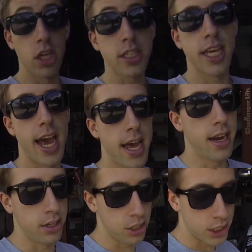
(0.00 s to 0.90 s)
looked at.
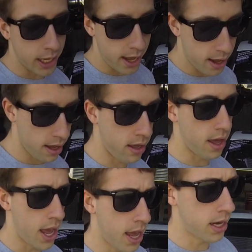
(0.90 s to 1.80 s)
I'll just say.
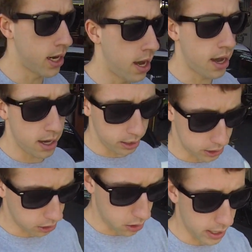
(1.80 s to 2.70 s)
And uh,
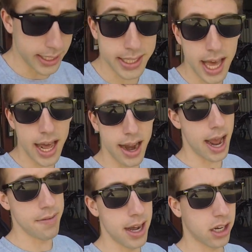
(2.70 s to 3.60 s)
so that's that. I
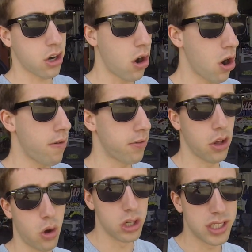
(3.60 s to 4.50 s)
haven't had a car for
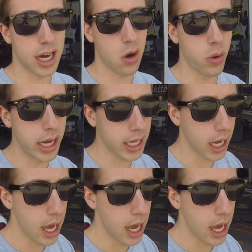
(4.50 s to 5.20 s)
the whole entire week.